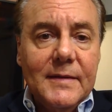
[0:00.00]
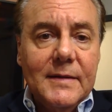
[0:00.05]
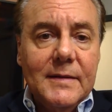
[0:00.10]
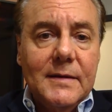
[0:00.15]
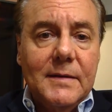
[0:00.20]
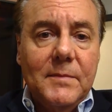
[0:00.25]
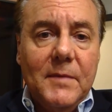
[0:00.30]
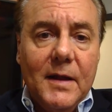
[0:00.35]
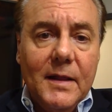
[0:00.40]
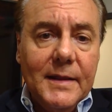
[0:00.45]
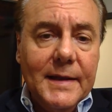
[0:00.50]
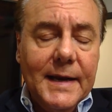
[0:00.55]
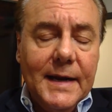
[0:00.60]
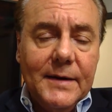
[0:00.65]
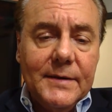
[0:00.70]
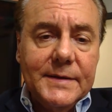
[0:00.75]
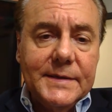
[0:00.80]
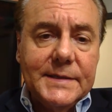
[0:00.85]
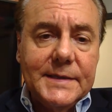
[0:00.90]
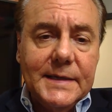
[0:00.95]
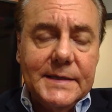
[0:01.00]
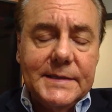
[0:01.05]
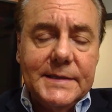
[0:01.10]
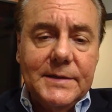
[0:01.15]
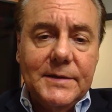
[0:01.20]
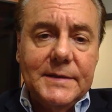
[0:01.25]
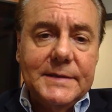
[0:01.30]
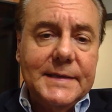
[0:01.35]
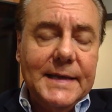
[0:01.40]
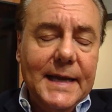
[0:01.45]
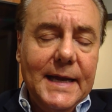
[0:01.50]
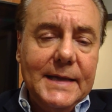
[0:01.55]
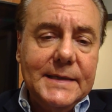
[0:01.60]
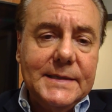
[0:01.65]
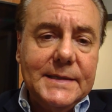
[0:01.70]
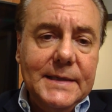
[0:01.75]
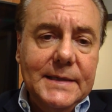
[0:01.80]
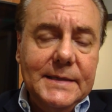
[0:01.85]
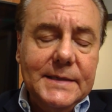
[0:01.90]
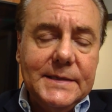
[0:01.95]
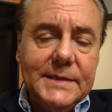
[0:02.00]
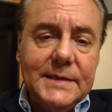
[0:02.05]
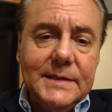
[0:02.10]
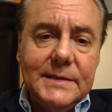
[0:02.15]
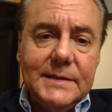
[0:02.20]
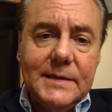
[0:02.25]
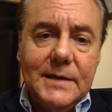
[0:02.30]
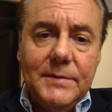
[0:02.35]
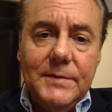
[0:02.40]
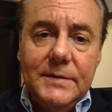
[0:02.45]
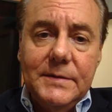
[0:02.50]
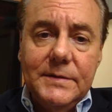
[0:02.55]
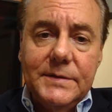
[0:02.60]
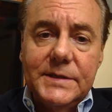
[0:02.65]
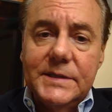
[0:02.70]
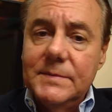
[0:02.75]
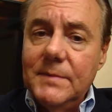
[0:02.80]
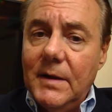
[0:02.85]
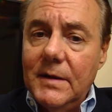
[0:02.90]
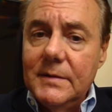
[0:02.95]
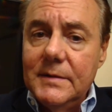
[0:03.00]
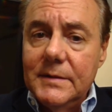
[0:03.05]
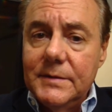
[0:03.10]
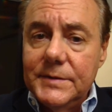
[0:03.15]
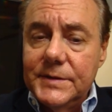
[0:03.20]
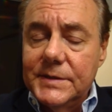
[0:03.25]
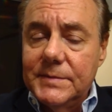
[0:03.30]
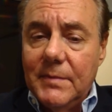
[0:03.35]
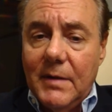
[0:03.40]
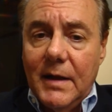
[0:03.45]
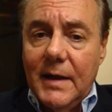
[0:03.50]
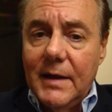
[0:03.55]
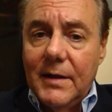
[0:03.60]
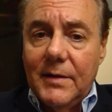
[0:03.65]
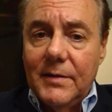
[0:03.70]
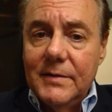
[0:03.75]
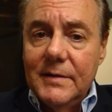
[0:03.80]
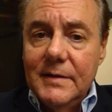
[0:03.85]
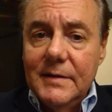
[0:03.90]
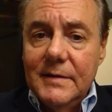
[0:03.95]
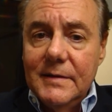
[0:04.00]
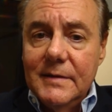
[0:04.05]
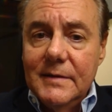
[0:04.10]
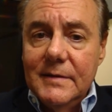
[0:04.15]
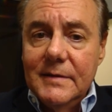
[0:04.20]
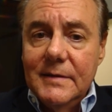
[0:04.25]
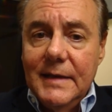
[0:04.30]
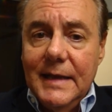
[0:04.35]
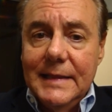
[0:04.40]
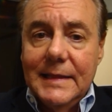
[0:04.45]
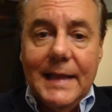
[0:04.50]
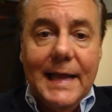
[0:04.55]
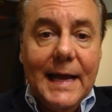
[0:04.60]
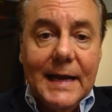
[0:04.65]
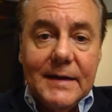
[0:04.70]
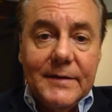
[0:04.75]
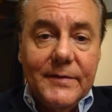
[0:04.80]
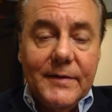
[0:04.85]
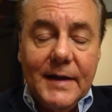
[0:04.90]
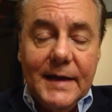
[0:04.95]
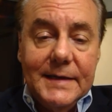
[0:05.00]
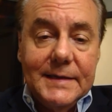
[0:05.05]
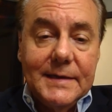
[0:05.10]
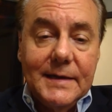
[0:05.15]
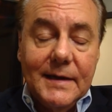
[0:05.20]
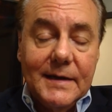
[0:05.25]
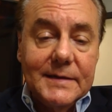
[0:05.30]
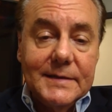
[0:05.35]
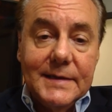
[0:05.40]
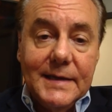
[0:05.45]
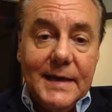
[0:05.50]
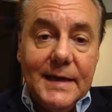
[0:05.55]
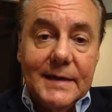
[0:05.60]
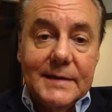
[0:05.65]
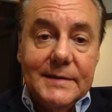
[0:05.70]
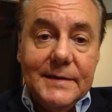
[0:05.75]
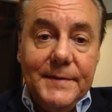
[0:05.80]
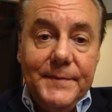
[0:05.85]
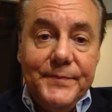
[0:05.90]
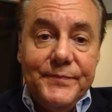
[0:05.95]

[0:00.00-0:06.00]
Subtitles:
Kamala Harris has the audacity to sit there with her smug little smile and lack of eye contact